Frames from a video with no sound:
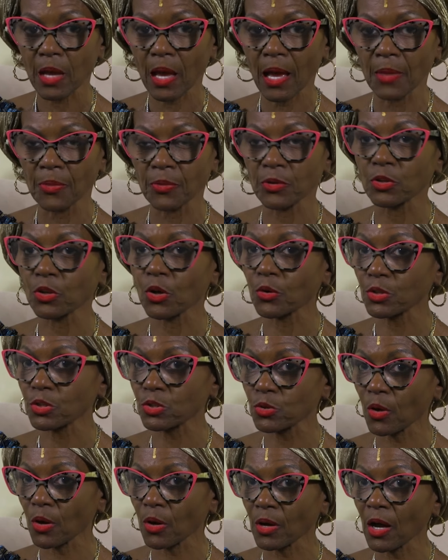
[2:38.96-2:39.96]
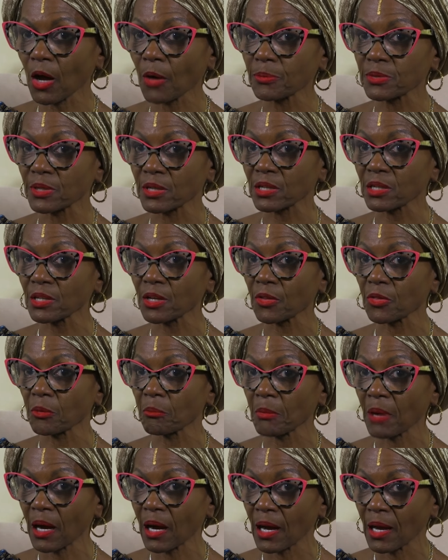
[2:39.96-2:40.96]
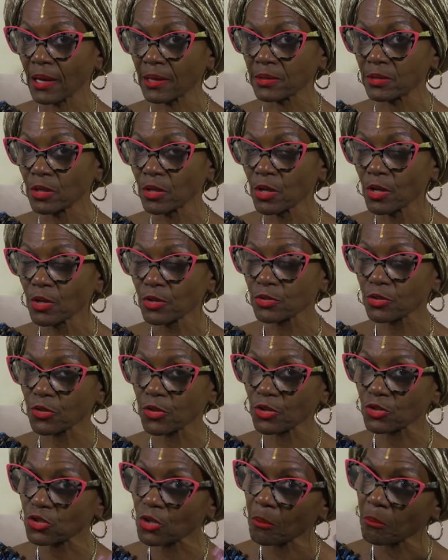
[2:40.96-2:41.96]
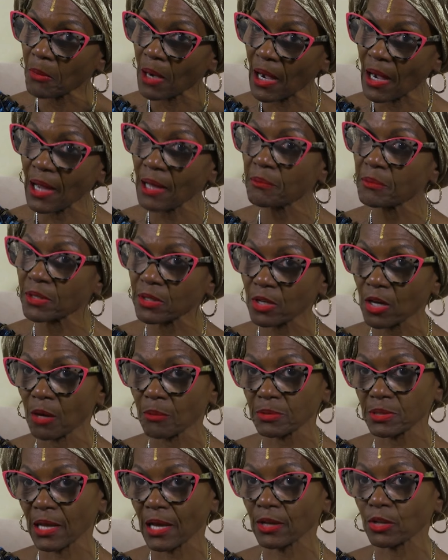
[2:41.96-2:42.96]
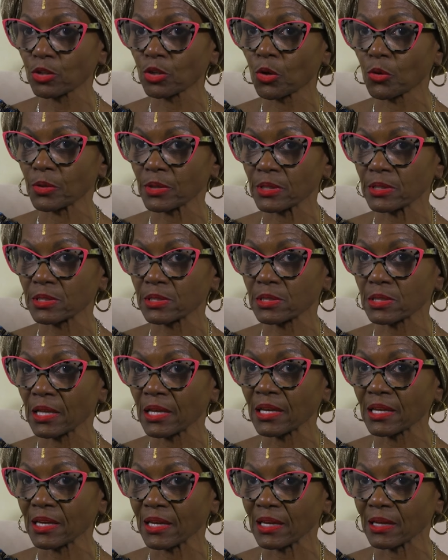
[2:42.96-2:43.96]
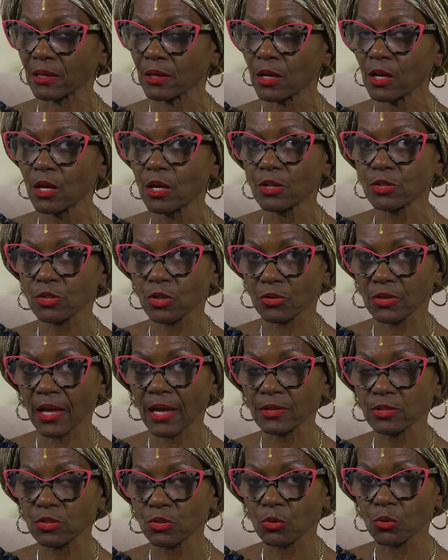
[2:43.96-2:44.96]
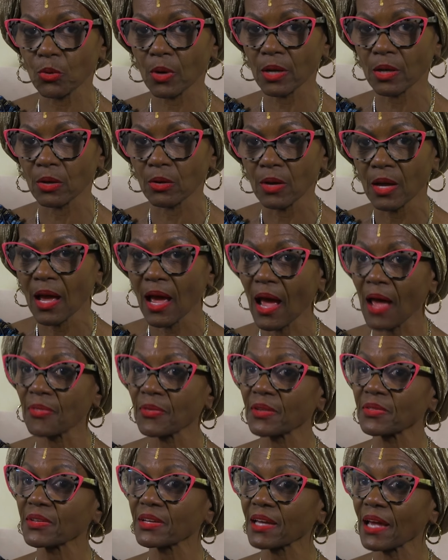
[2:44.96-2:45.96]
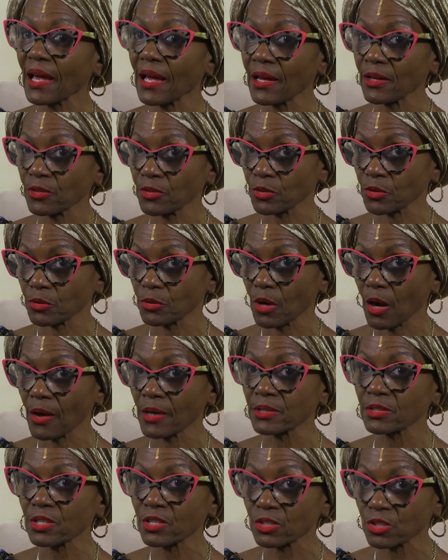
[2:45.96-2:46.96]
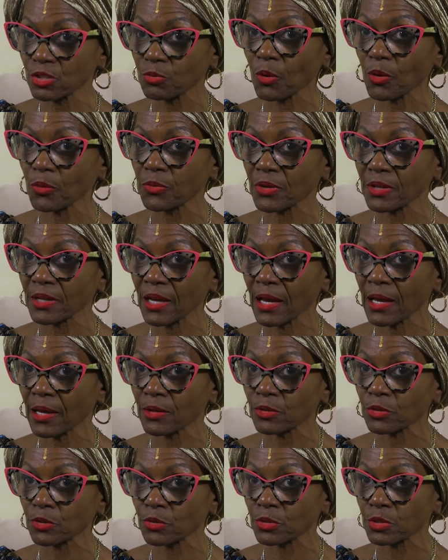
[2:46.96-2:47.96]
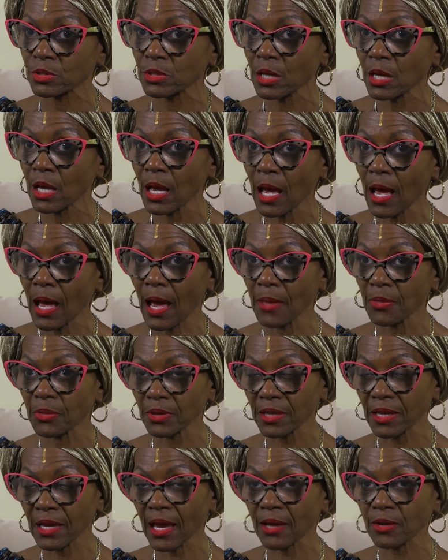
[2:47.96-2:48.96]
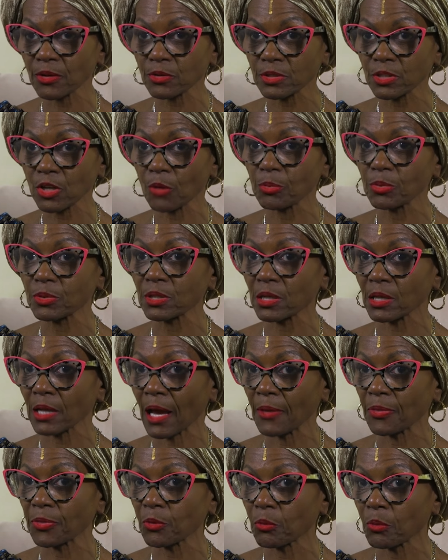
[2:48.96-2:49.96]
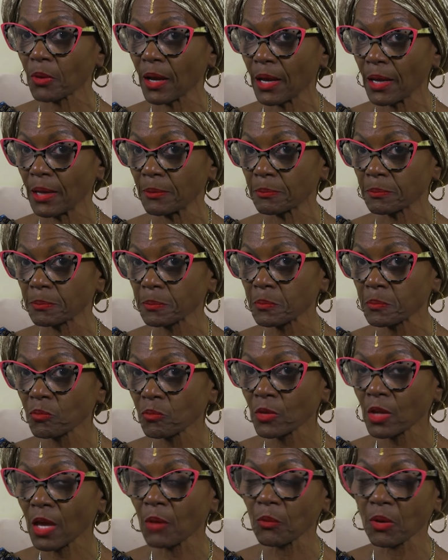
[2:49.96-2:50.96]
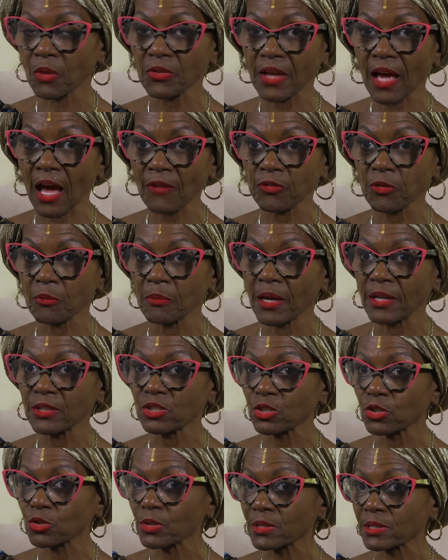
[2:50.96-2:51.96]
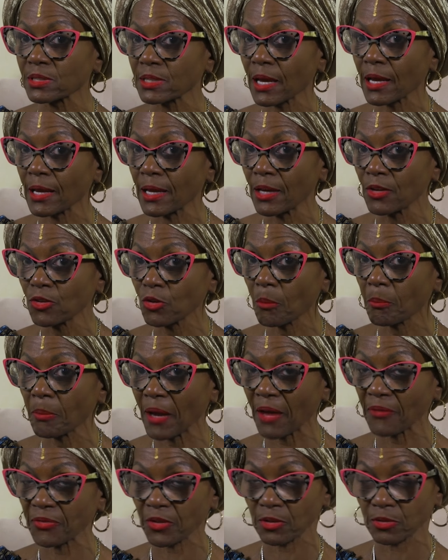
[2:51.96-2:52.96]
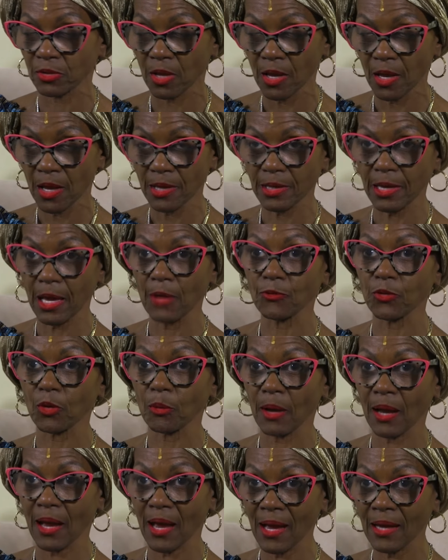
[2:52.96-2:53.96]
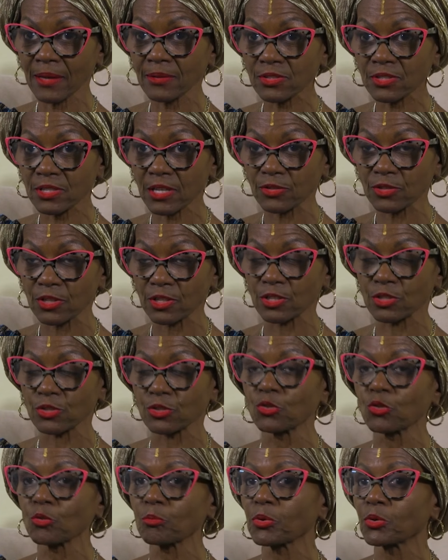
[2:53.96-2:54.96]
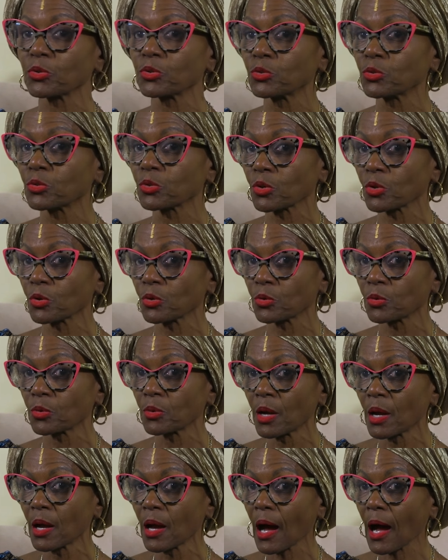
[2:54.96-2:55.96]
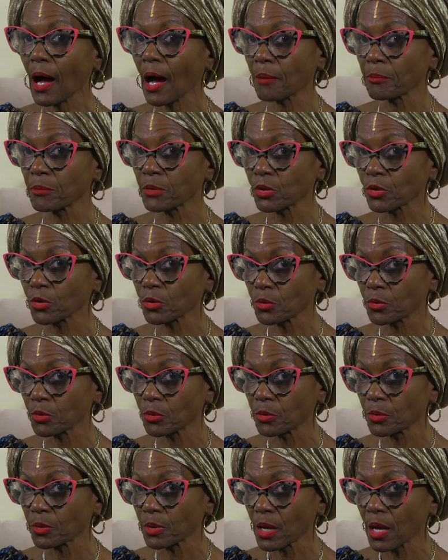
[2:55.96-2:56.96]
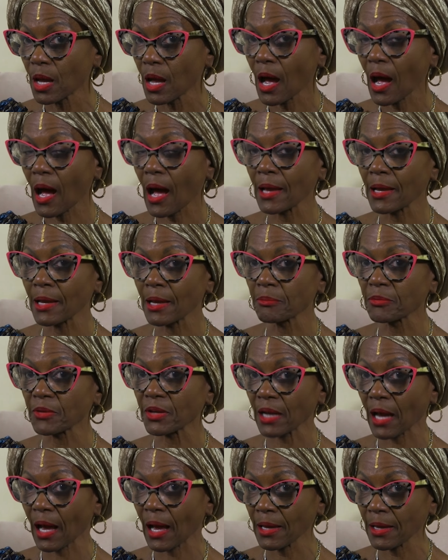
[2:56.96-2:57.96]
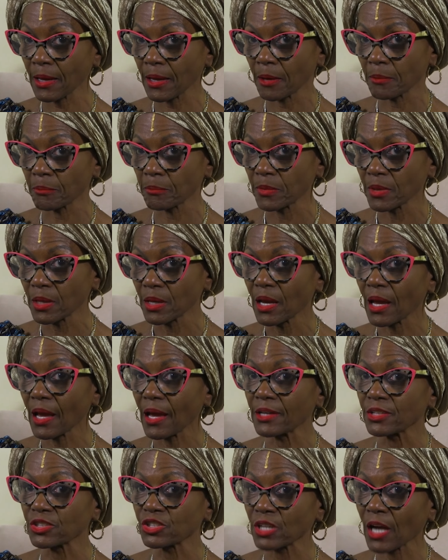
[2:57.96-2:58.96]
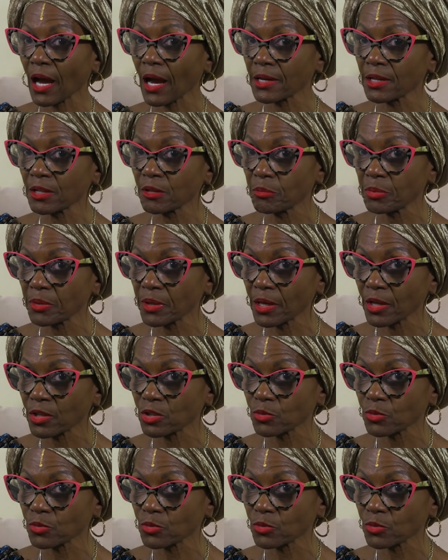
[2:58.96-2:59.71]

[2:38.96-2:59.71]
And the lotus oil helps to clear the mind so that your mind becomes like lotus thinking. So that's the oil. And then the candle. Our ancestors worked with candles. And the candles help you to light the way. And one of the affirmations you could say in your bath that came from our ancestors is Nupu Nuku Amiku. I am that I am, a shining being